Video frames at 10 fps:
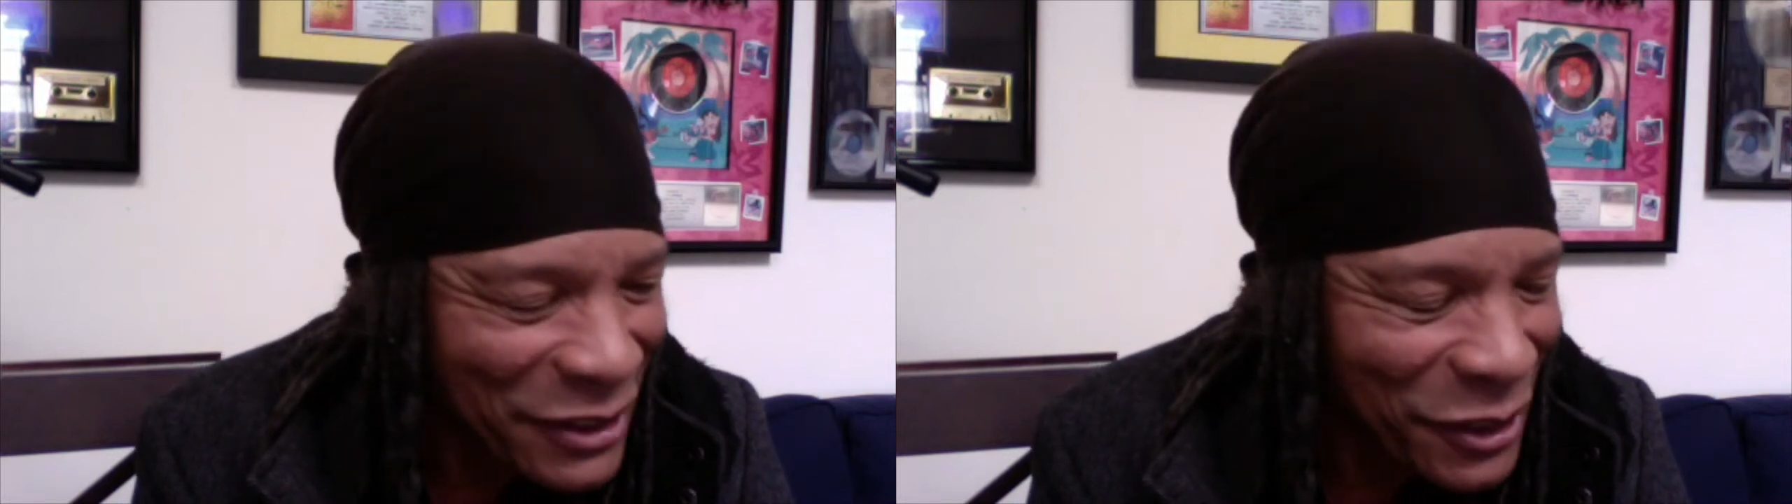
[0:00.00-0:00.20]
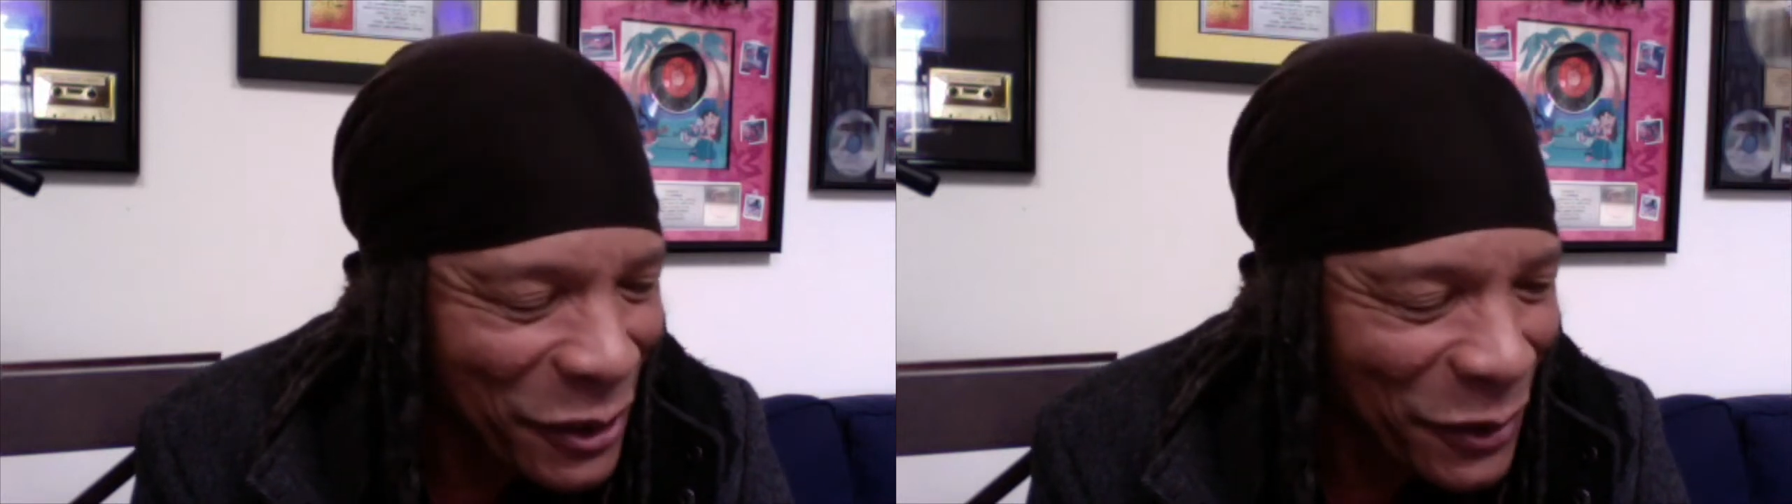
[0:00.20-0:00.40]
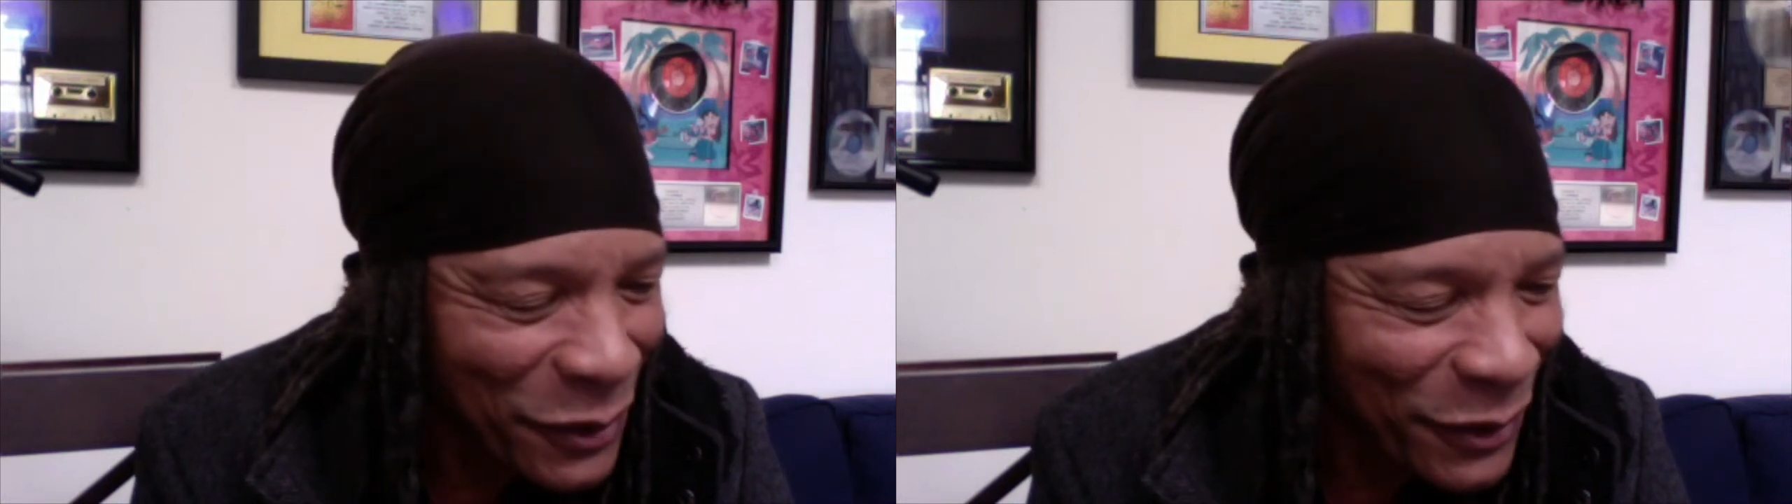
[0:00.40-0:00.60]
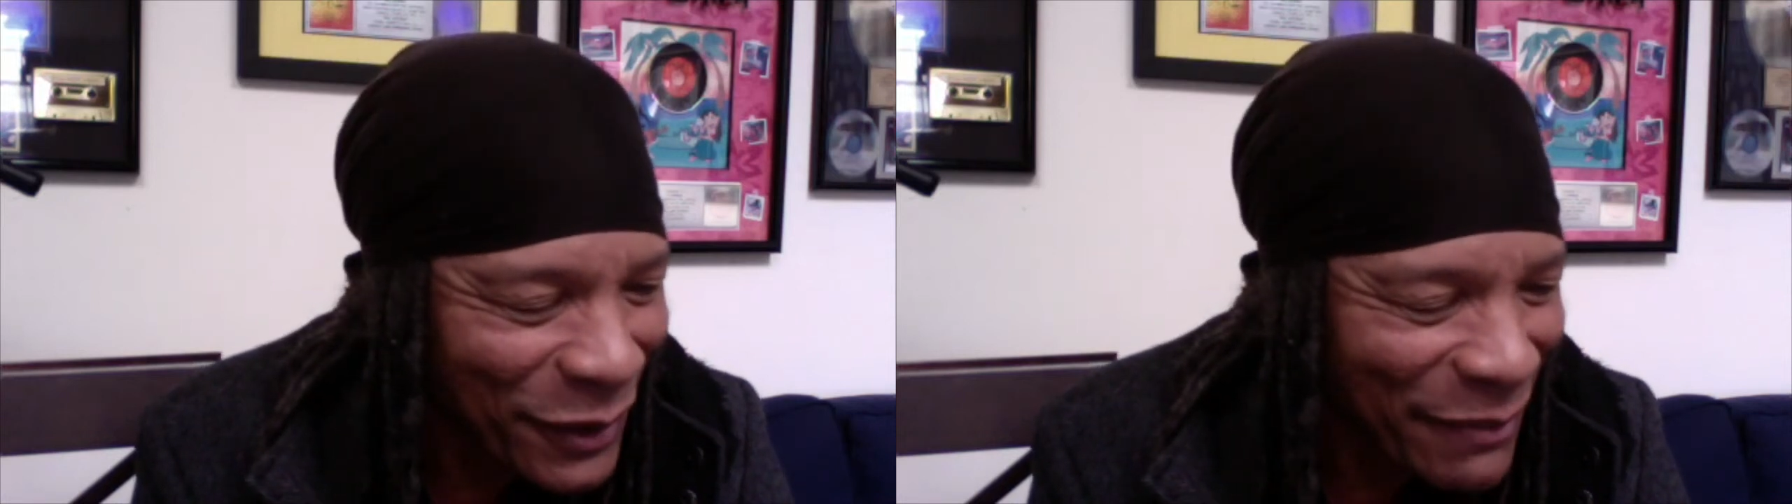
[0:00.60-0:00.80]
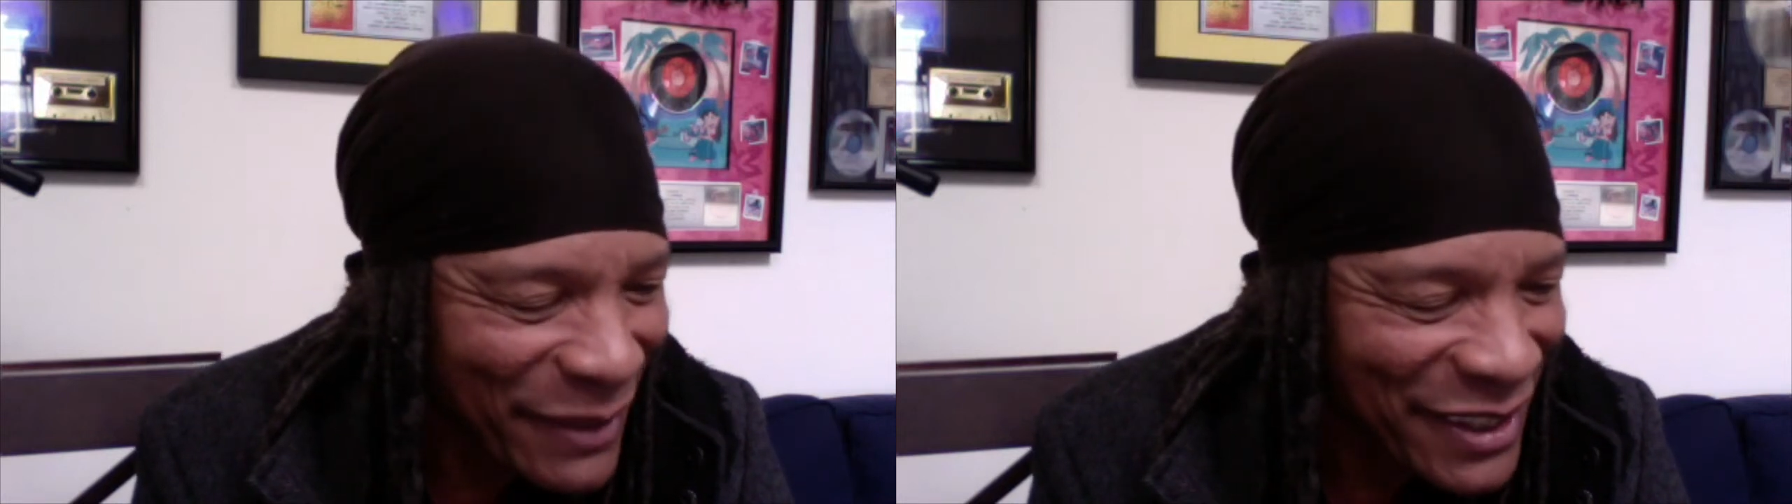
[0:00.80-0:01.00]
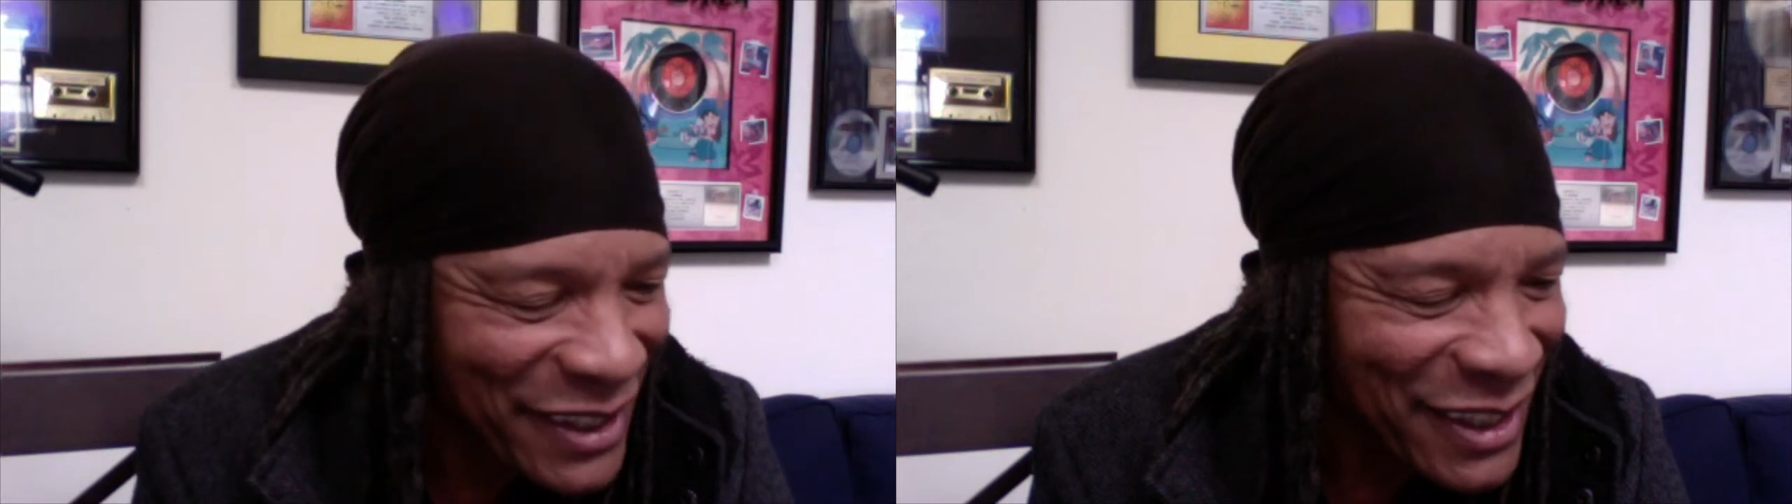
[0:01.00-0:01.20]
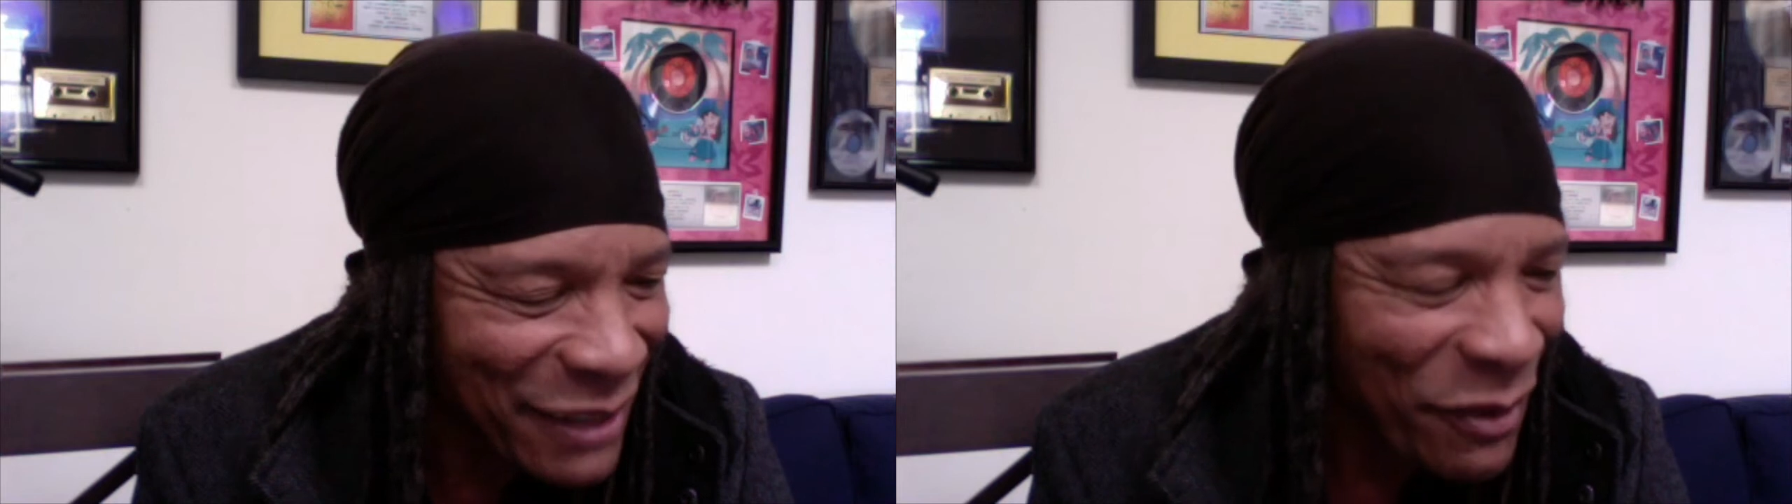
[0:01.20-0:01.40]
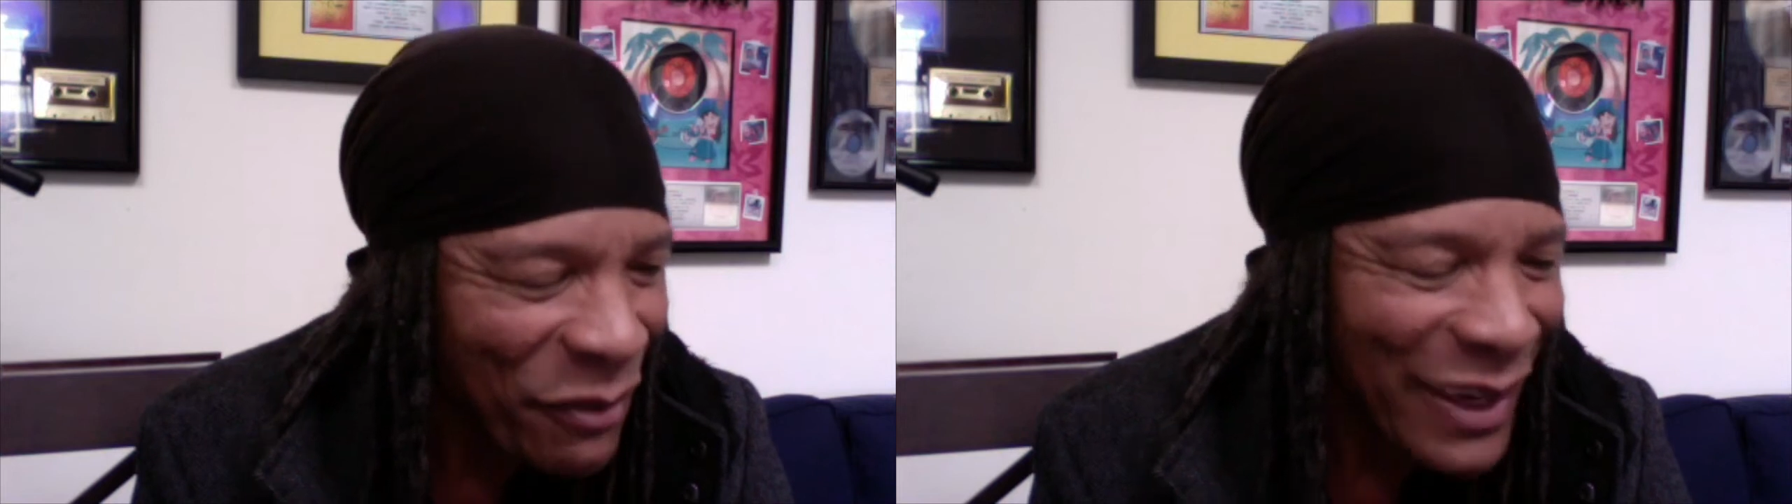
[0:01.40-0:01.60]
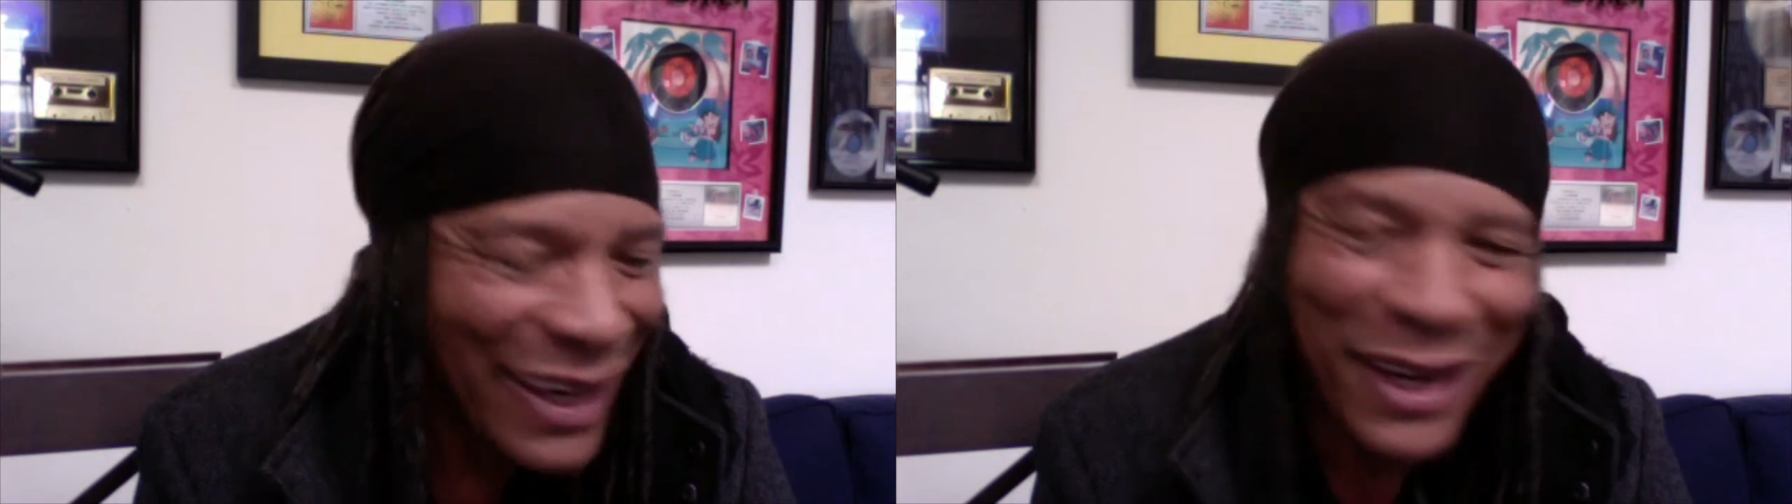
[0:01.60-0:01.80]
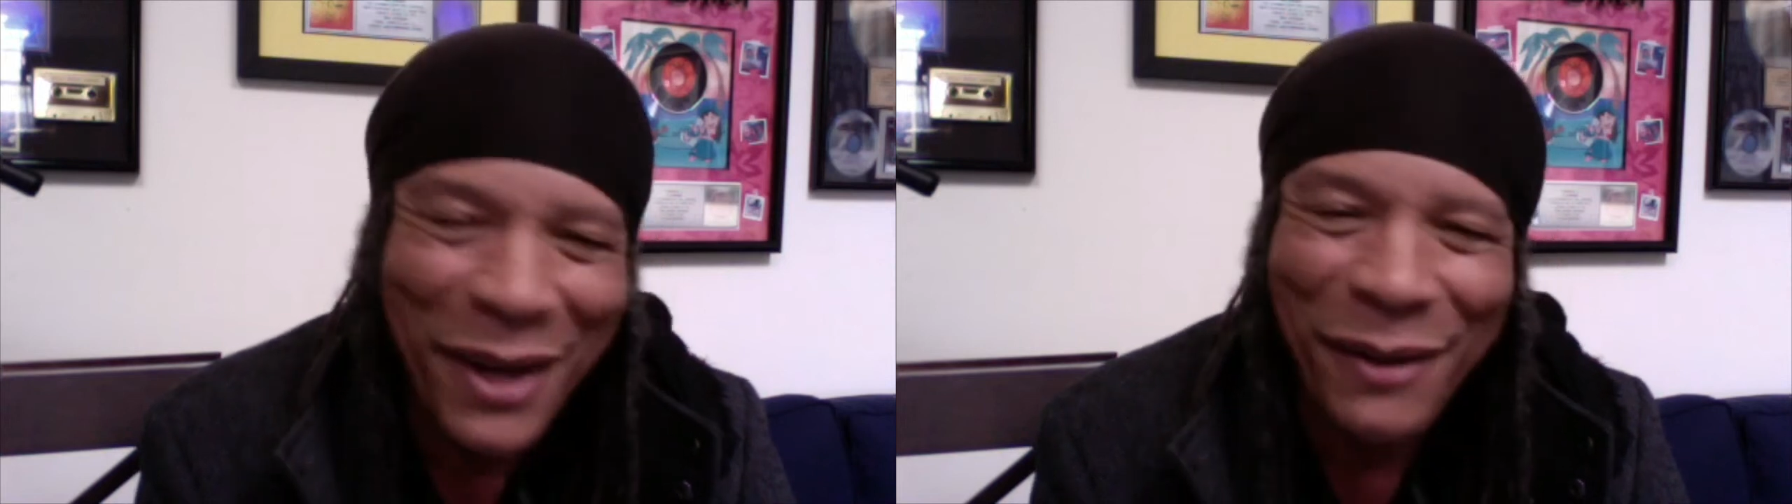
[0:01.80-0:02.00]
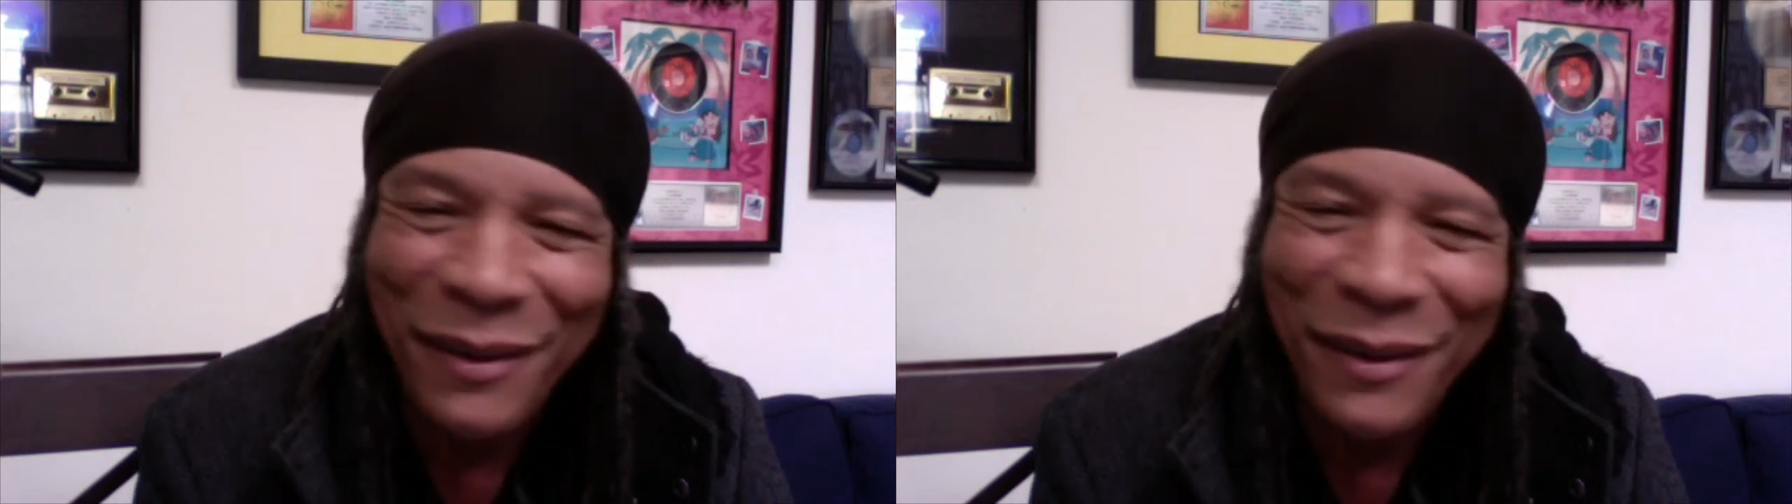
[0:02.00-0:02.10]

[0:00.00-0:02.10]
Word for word: So let me just stick with what I know.